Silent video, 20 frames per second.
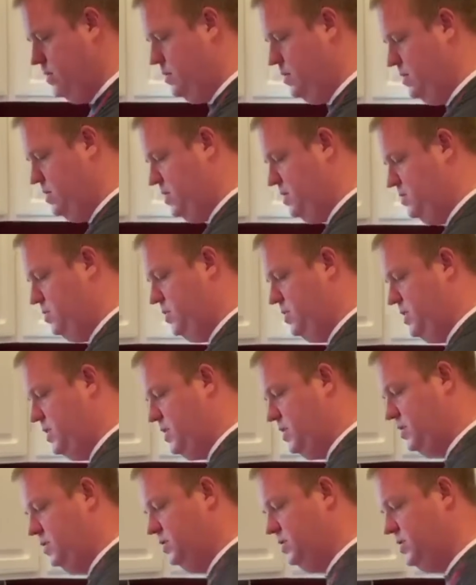this
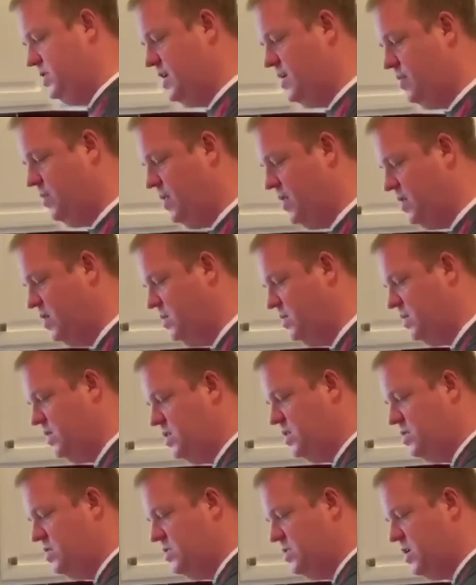particular step. And you
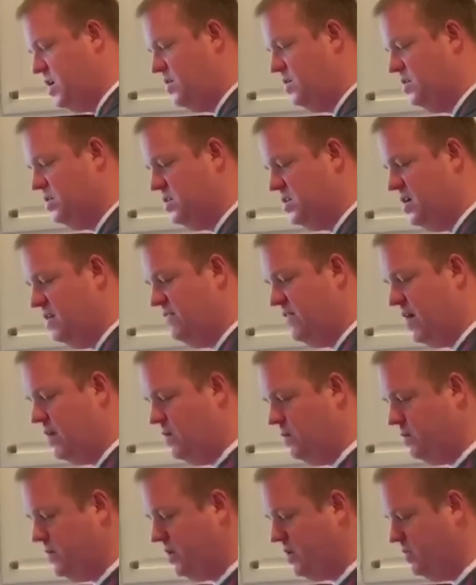could use other stuff. I
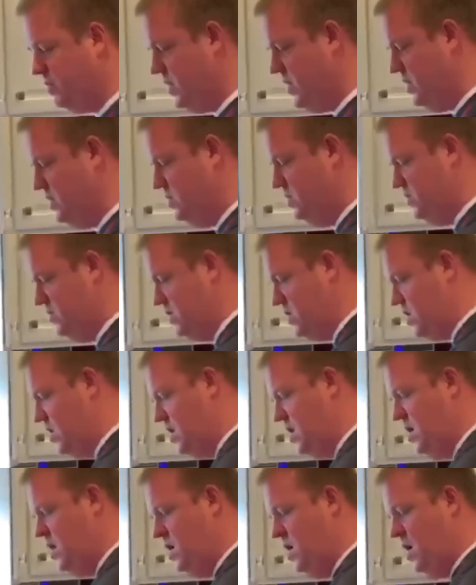don't recommend using
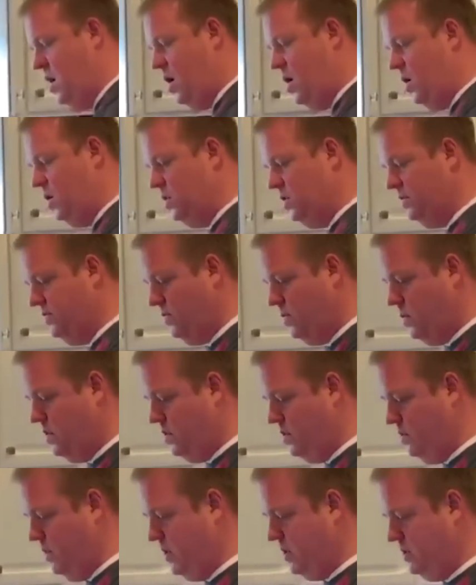olive
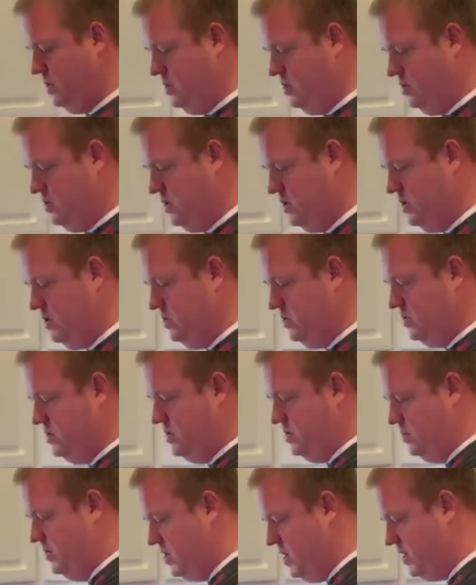oil, but you could use
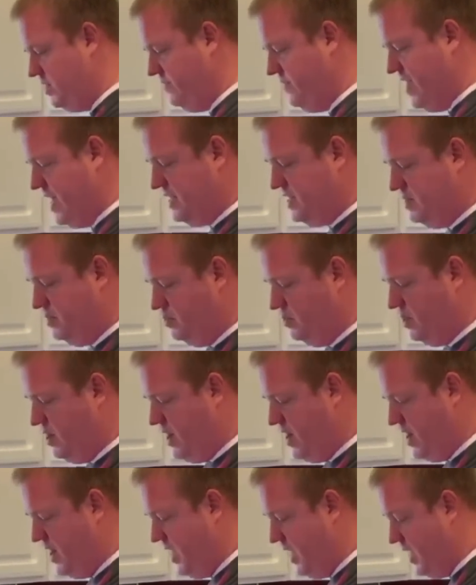some duck fat
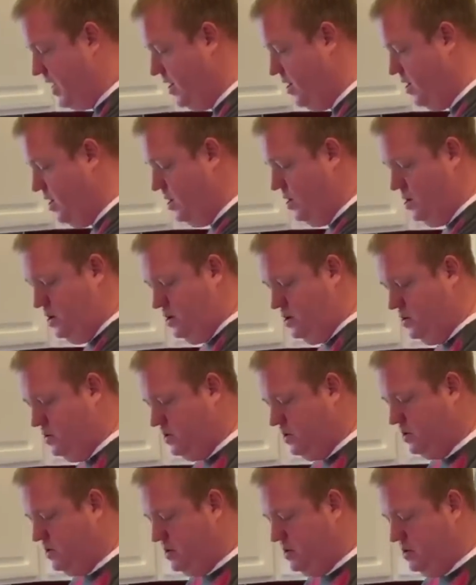spray. You
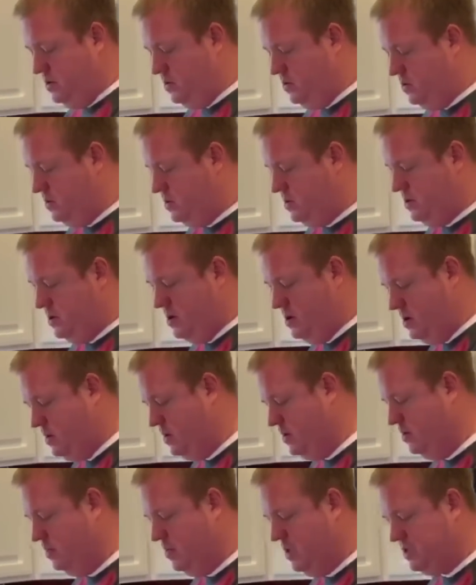could use
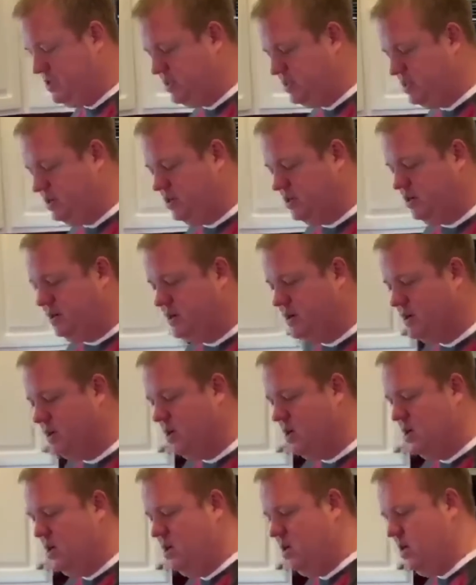mustard.
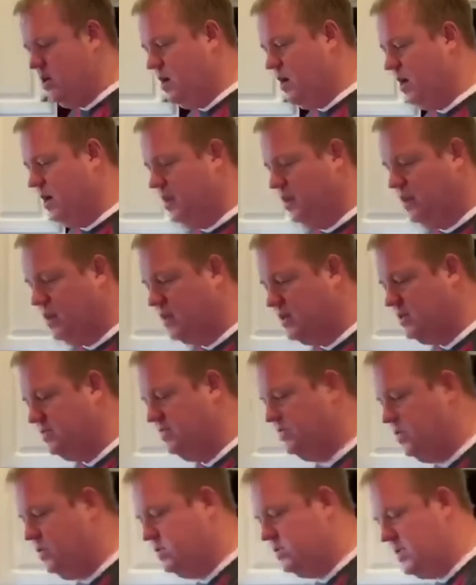Lots
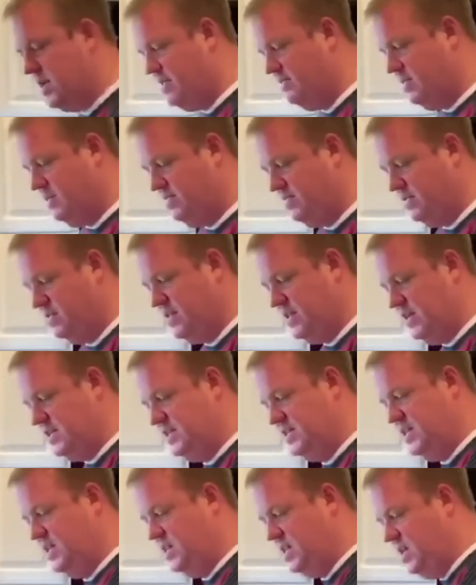of folks have different
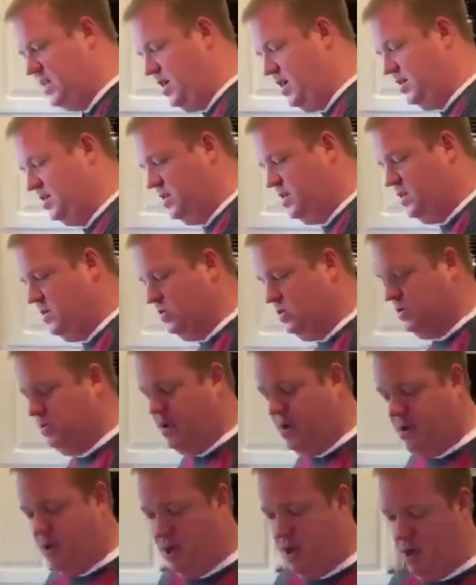things that they like to use
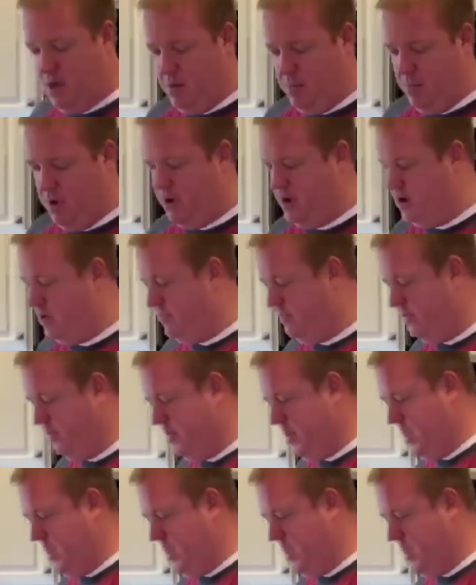sprayer for me